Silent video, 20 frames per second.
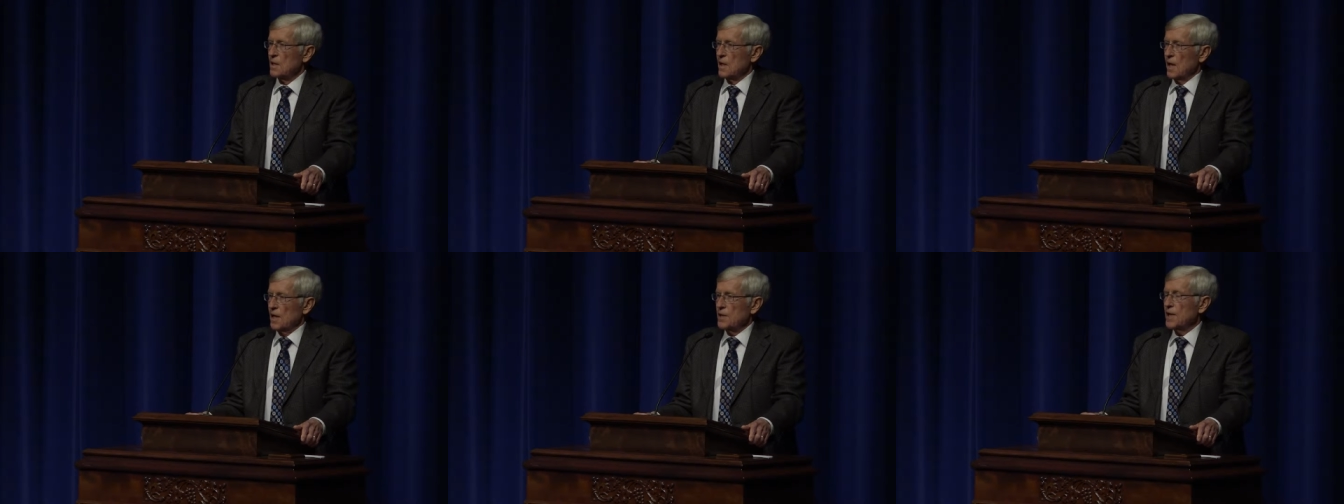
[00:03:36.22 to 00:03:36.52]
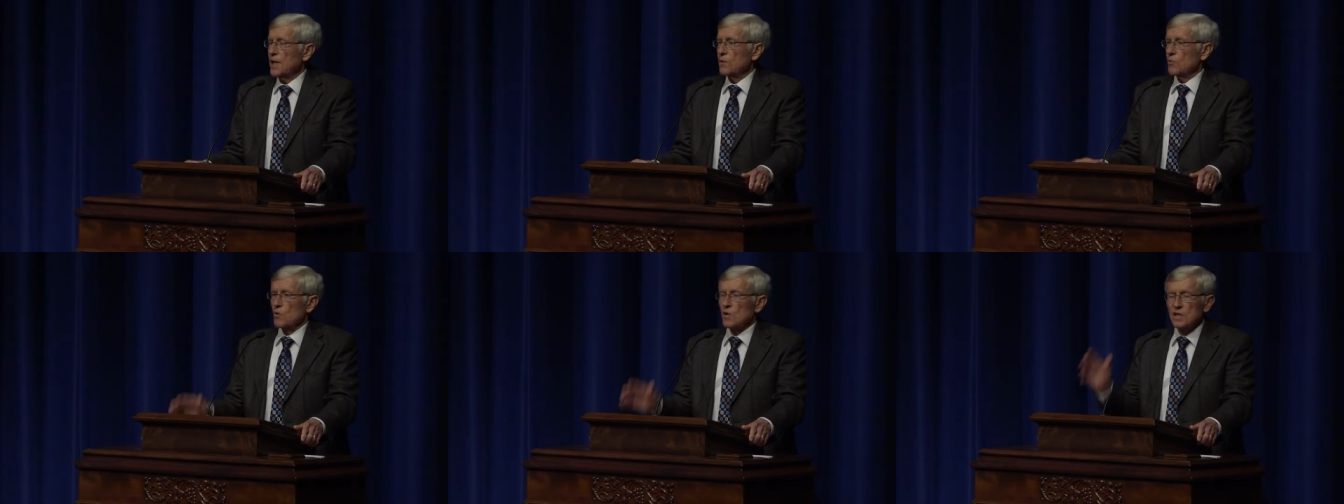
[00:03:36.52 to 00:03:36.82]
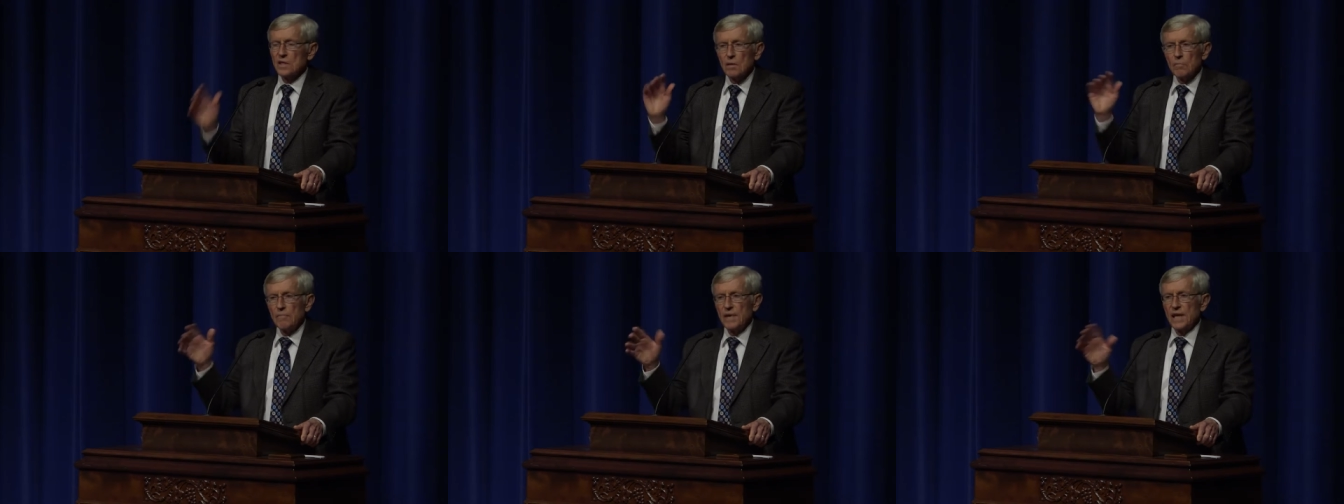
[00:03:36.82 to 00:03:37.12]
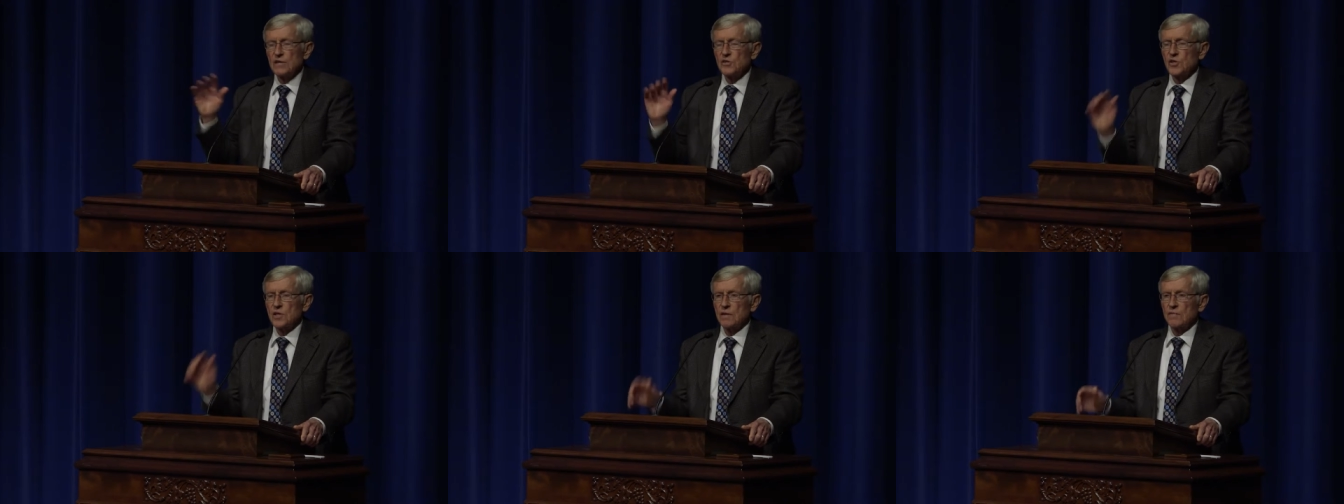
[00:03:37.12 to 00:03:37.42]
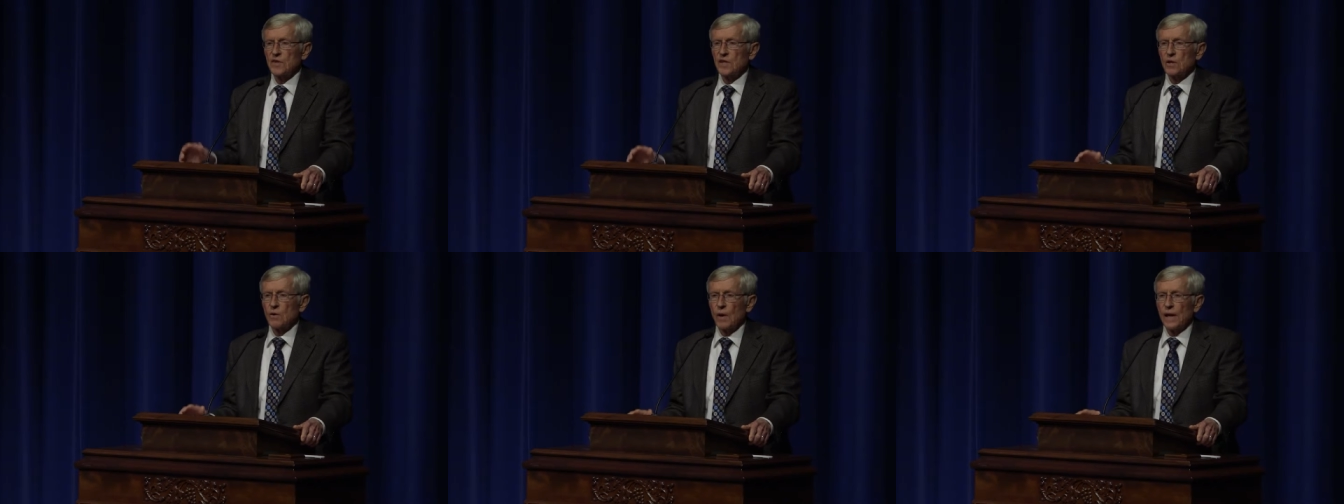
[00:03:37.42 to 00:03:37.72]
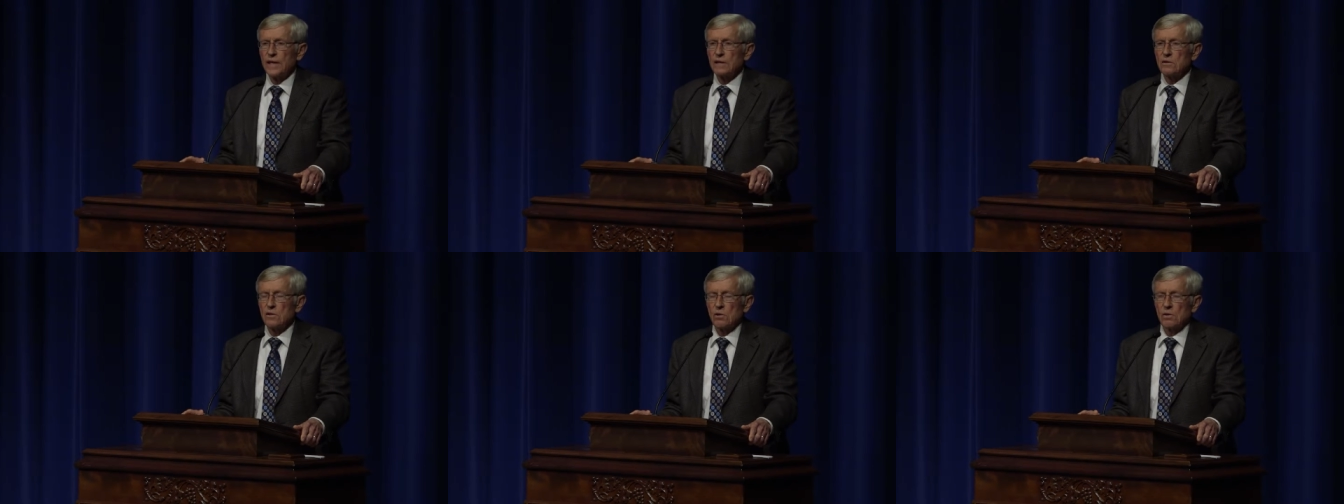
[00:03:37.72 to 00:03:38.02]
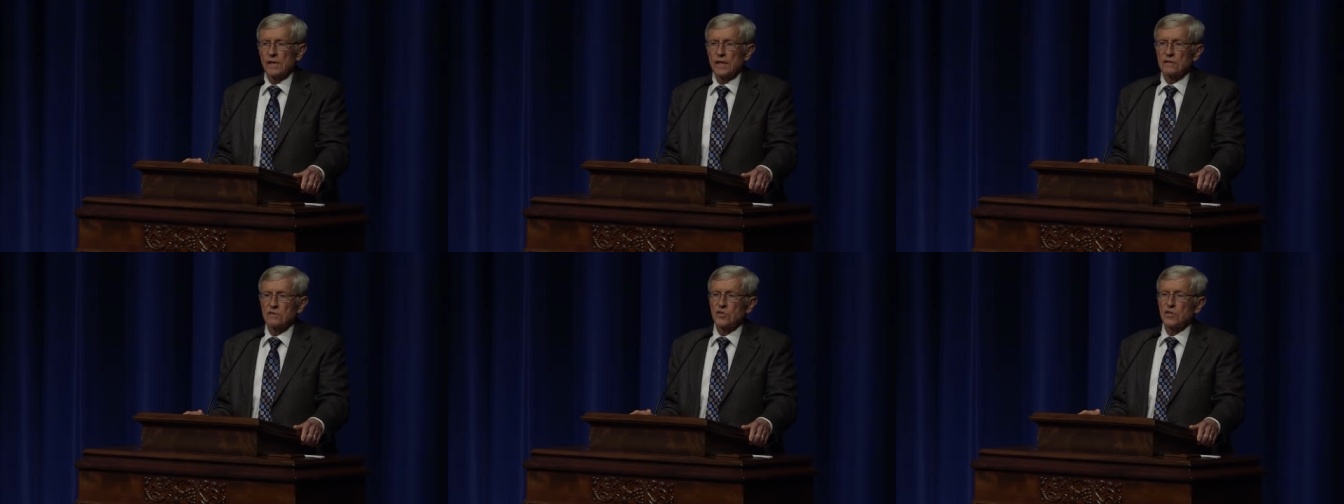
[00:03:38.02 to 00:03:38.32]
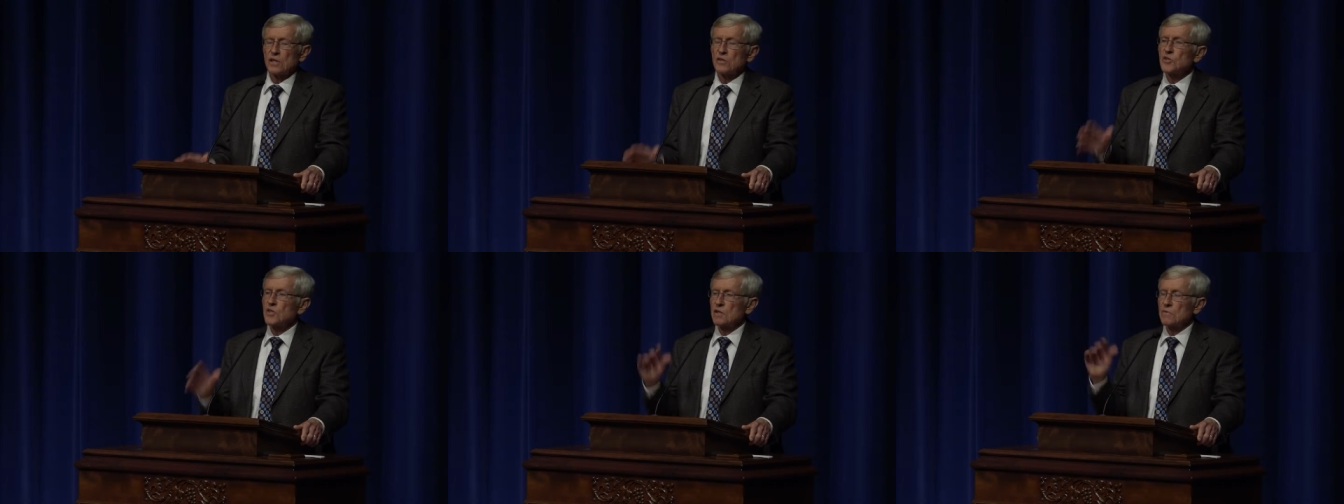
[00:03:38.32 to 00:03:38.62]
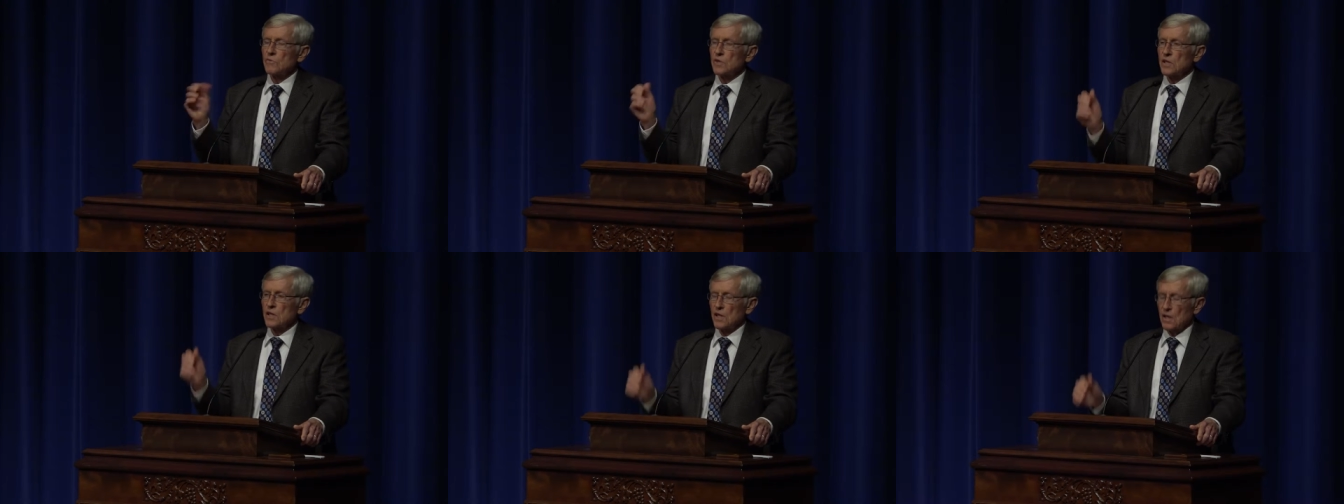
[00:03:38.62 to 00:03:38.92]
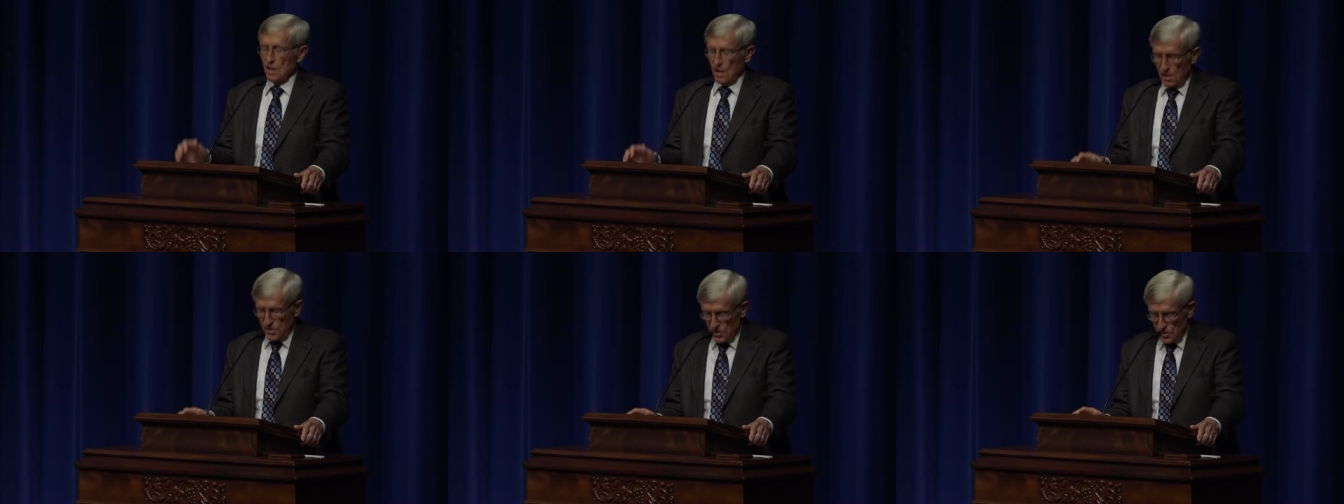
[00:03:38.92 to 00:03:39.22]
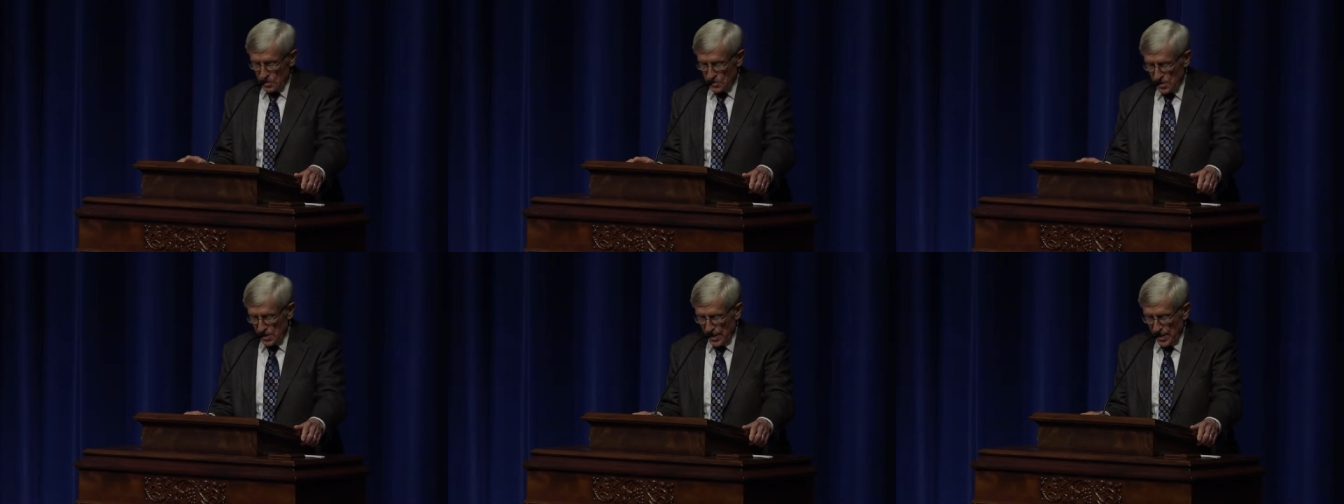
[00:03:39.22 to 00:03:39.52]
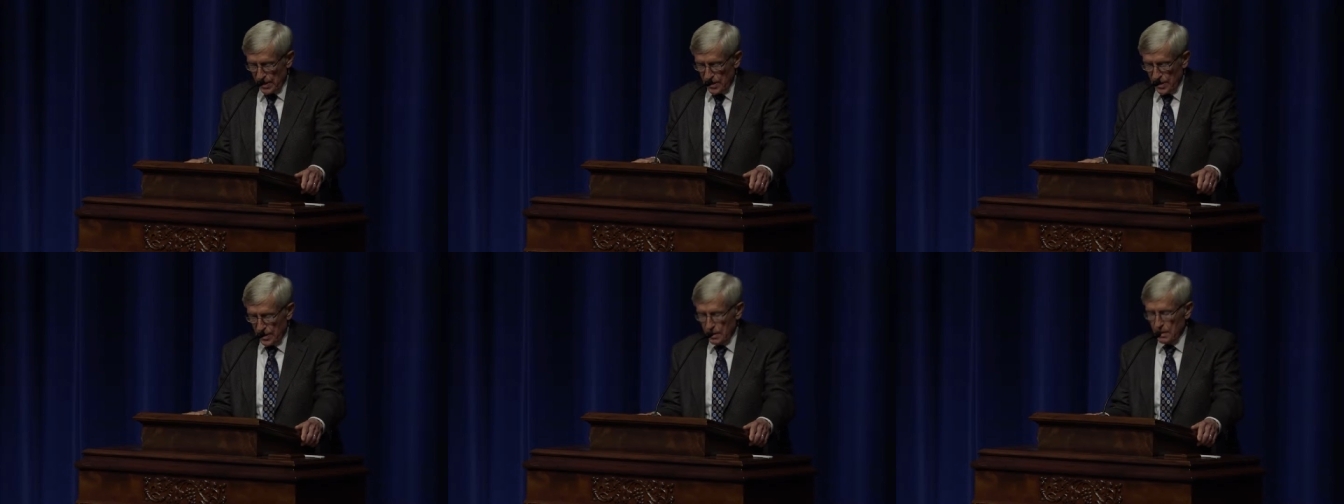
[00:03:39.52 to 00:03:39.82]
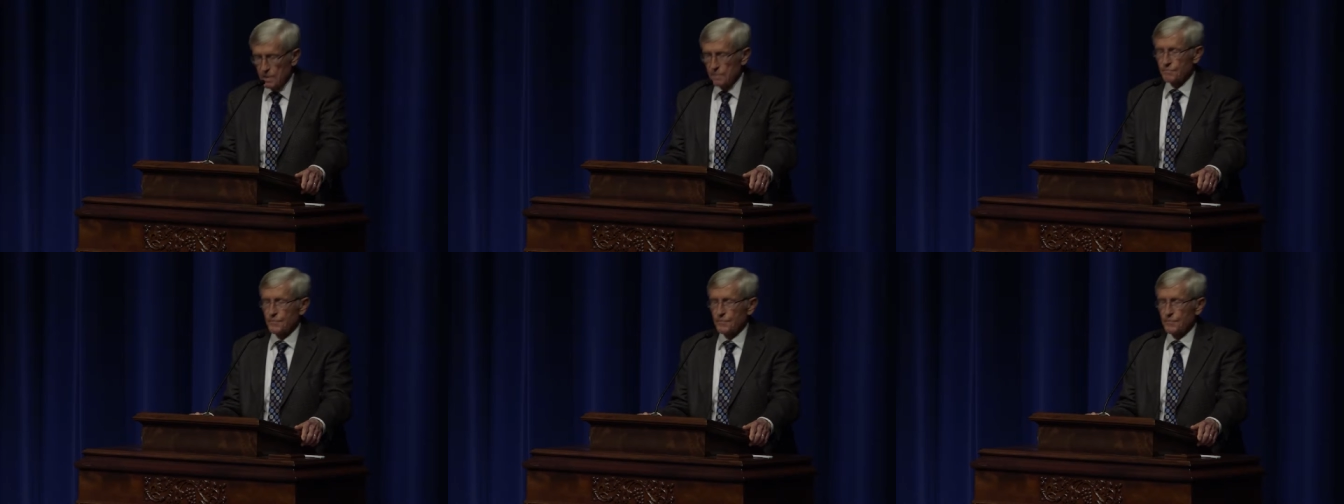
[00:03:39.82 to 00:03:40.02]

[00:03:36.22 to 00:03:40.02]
I think we're in the midst of a great transition within our society